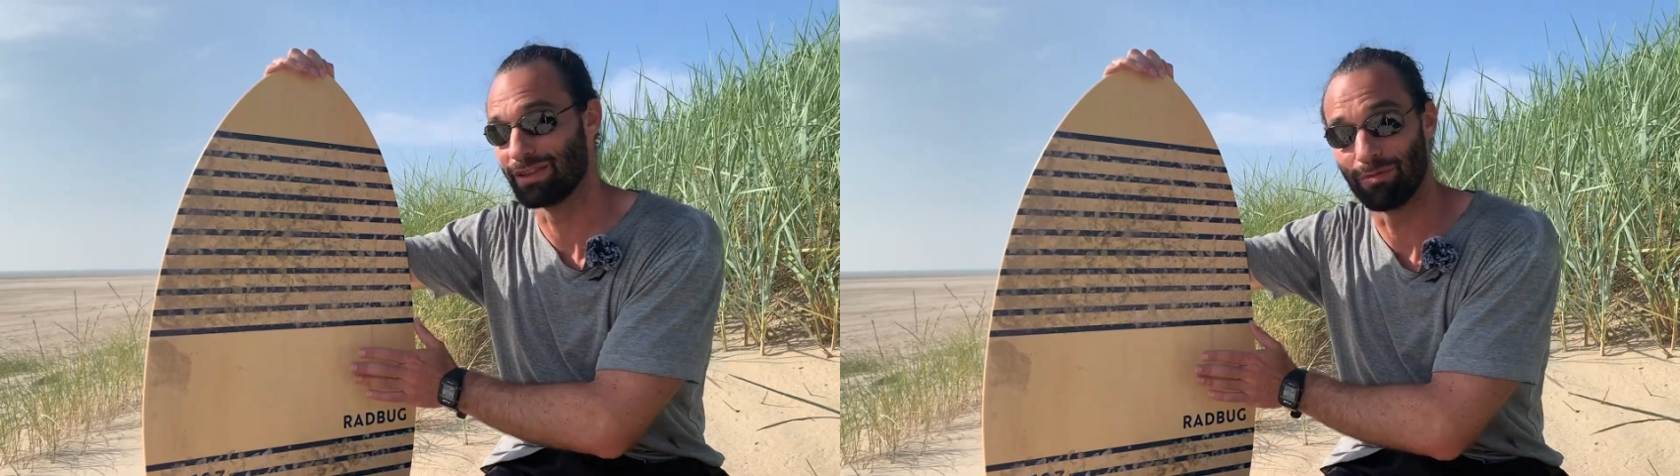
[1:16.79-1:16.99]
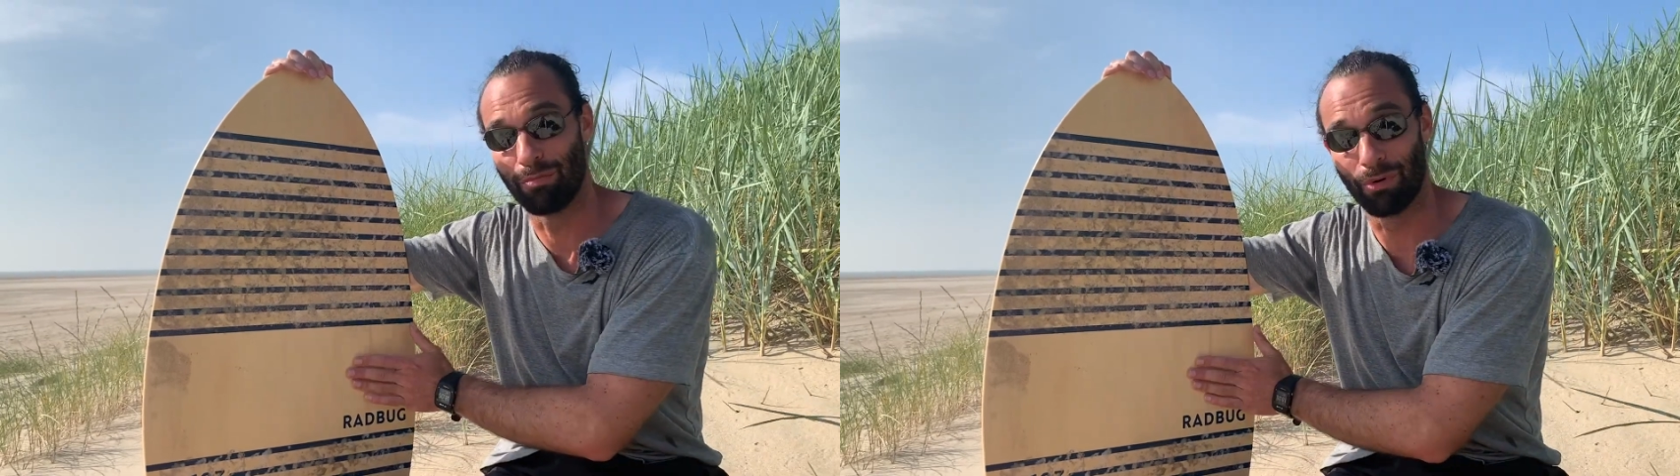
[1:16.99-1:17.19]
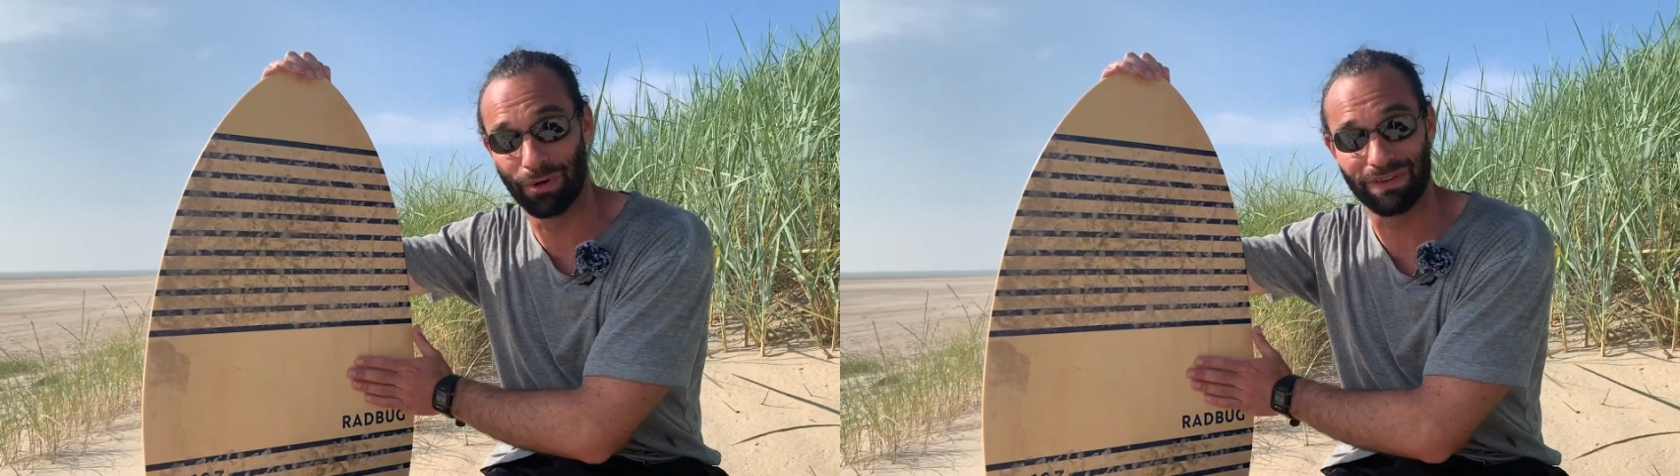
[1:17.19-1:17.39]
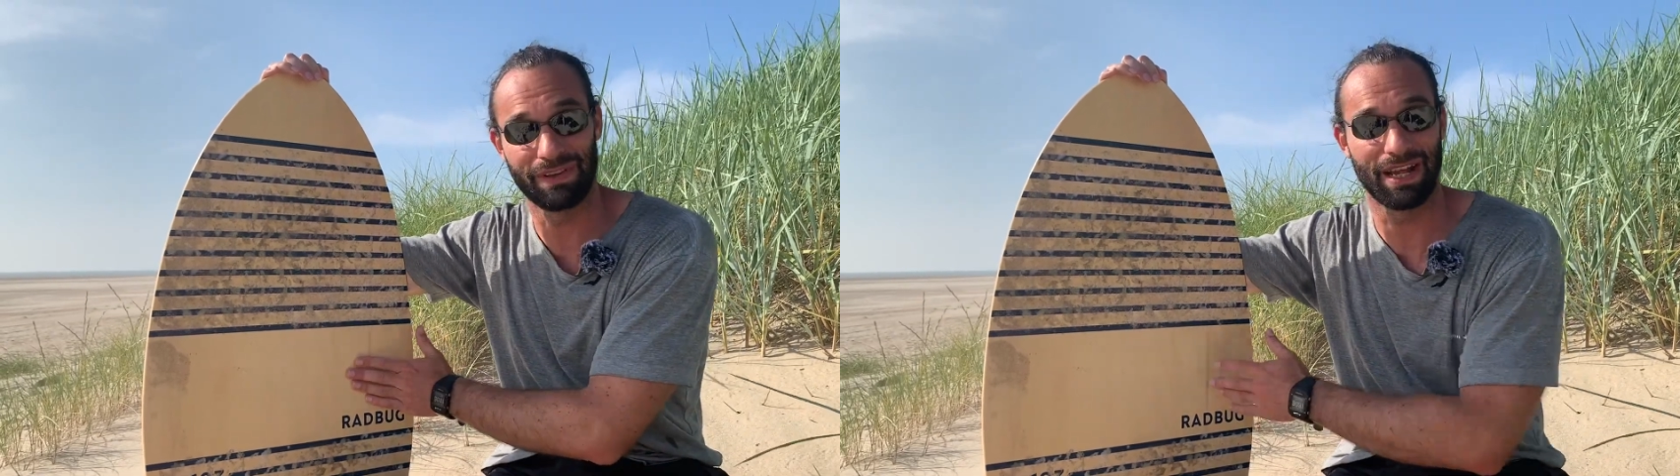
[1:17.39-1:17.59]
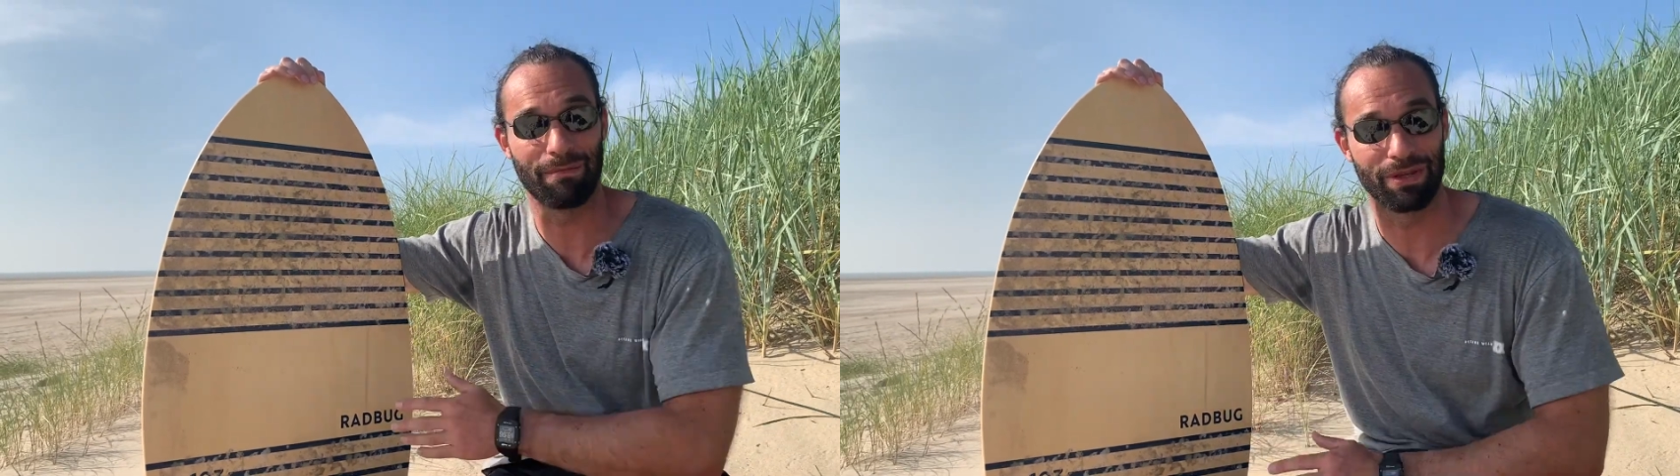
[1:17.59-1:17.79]
the board
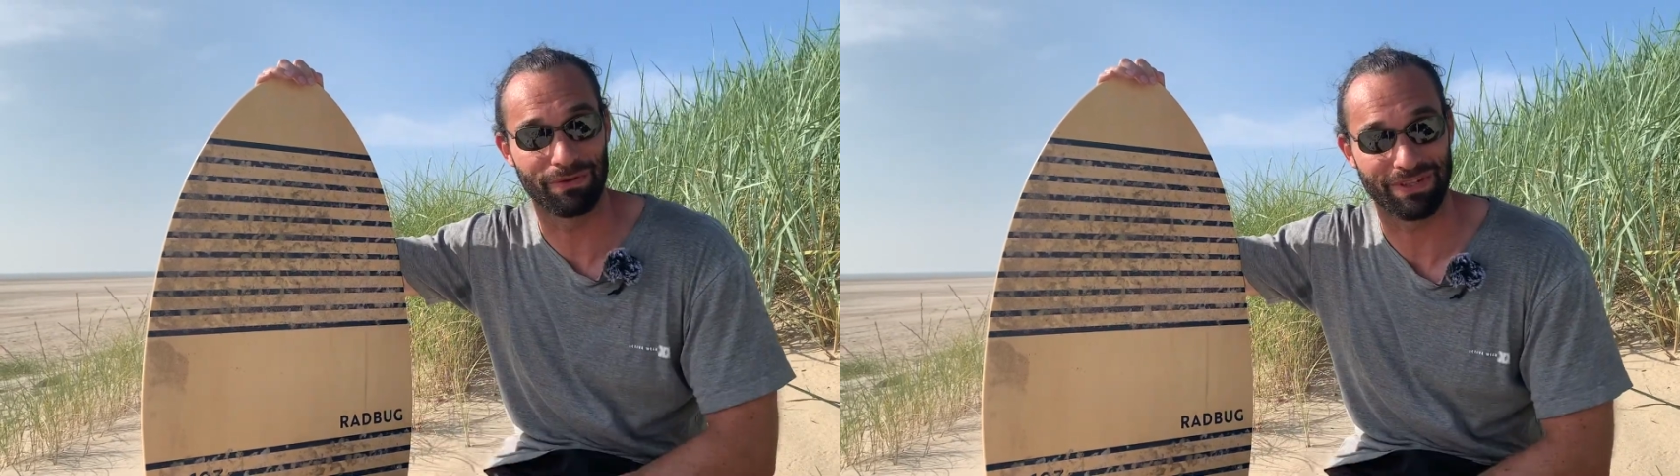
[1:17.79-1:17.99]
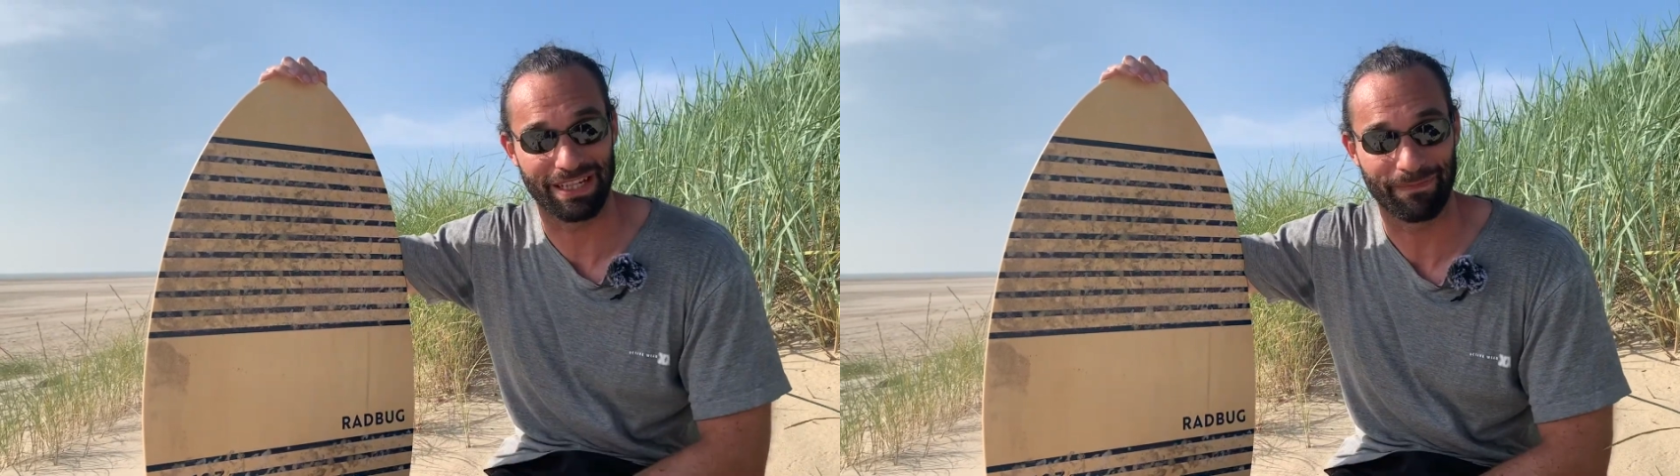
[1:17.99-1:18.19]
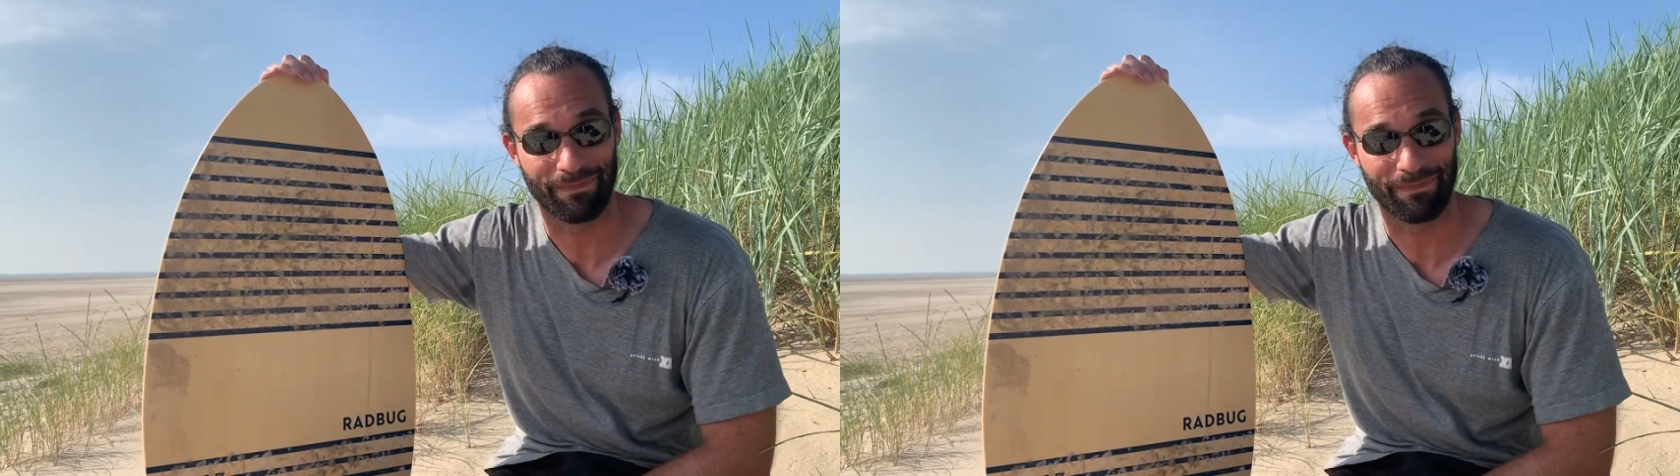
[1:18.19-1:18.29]
that I'm using.